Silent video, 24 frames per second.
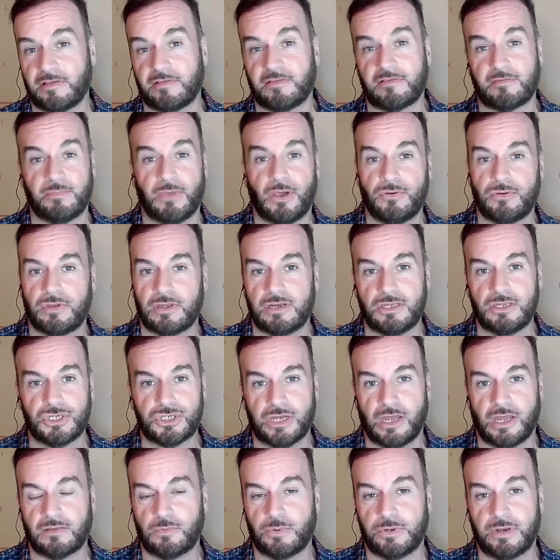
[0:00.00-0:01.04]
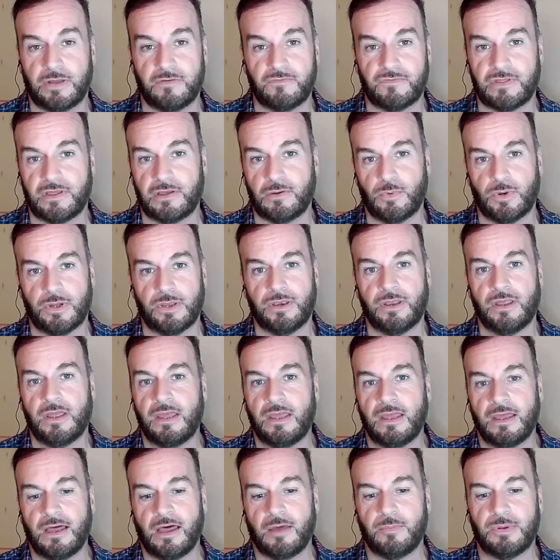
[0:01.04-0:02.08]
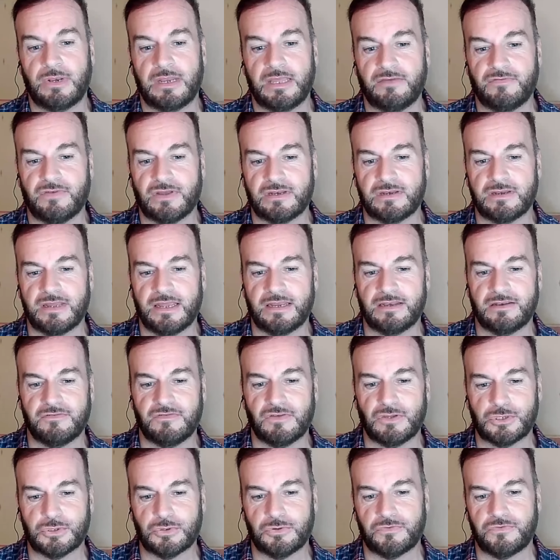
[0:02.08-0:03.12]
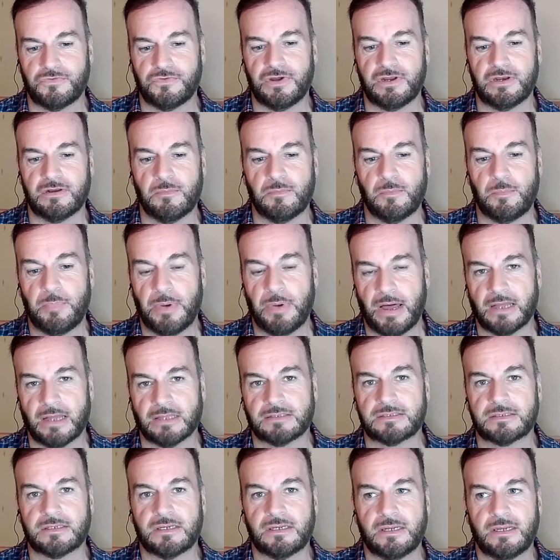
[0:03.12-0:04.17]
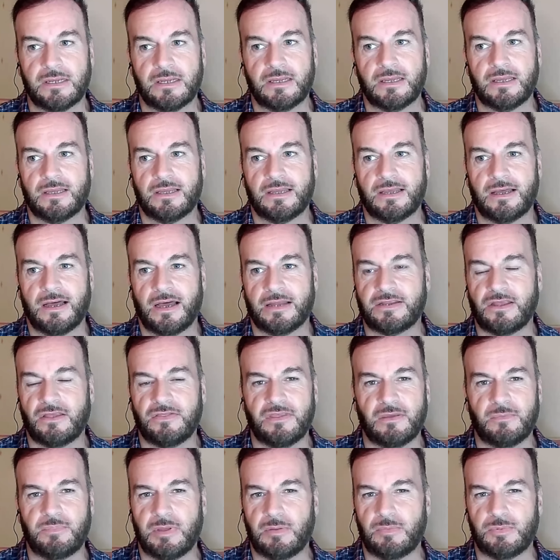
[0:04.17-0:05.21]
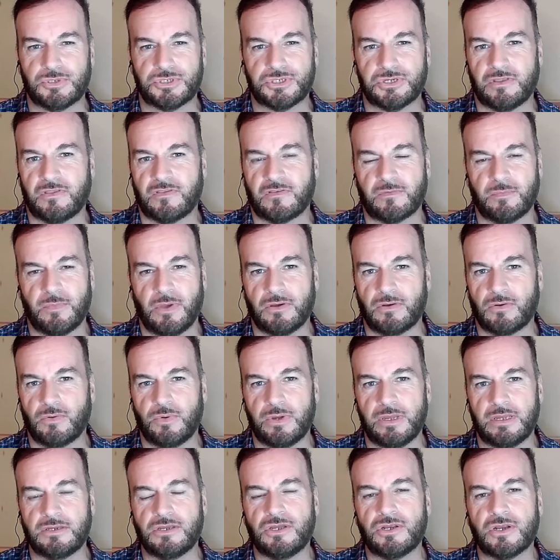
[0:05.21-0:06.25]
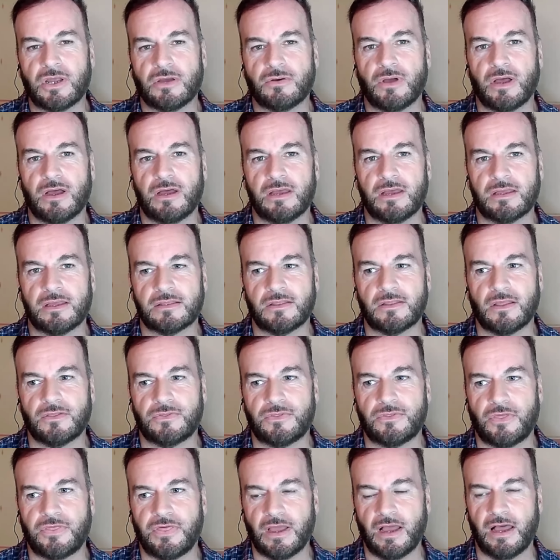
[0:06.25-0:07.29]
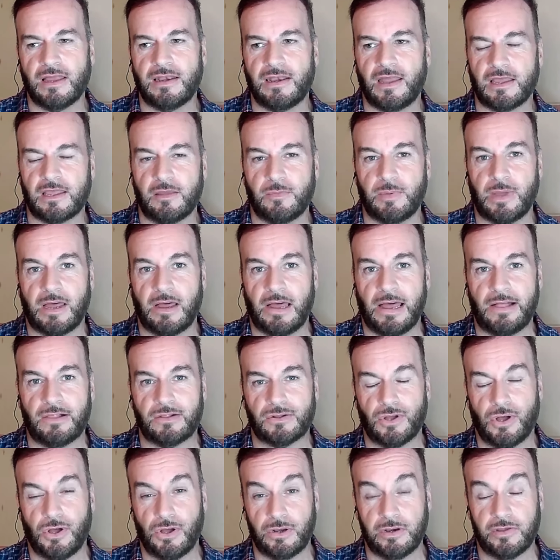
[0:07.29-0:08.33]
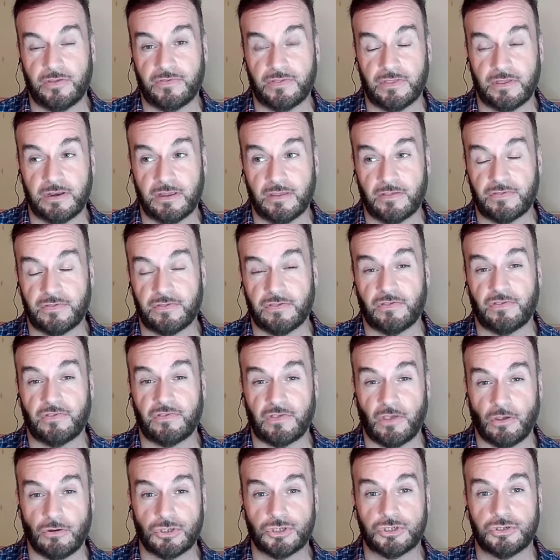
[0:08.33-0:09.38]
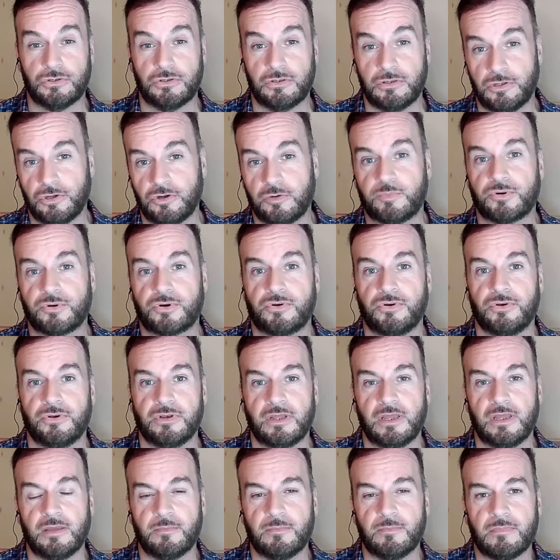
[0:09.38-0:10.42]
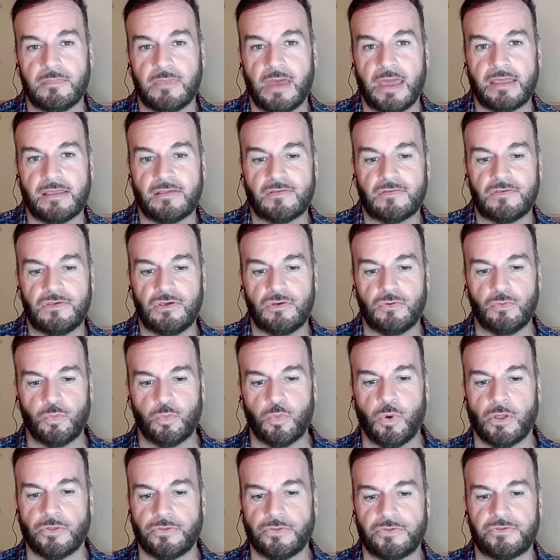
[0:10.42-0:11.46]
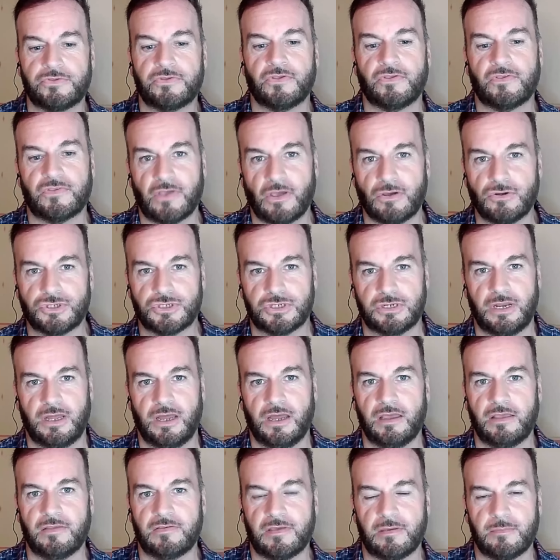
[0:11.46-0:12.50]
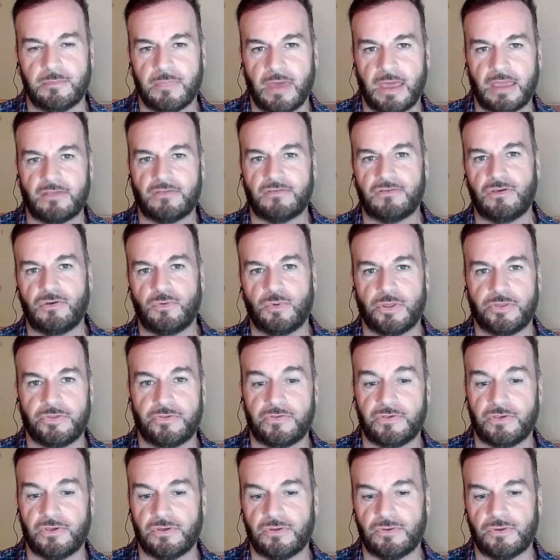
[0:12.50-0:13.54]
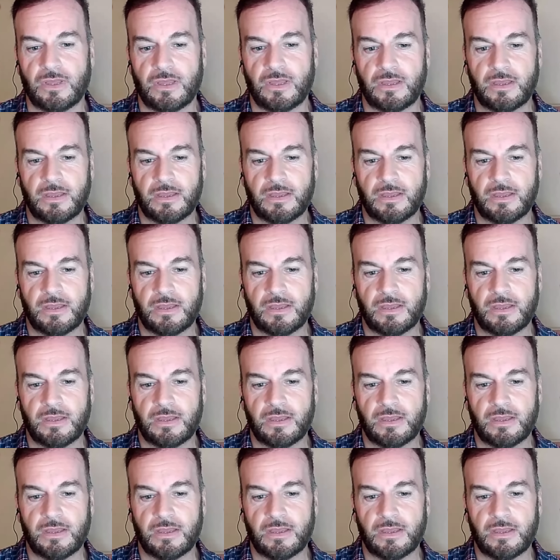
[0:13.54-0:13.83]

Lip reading: to smoke and inject whatever they want. I believe in individual freedom, but I don't think people should smoke weed. You know, the thing I like about alcohol is that it's the social lubricant. It makes you want to socialize. It makes you want to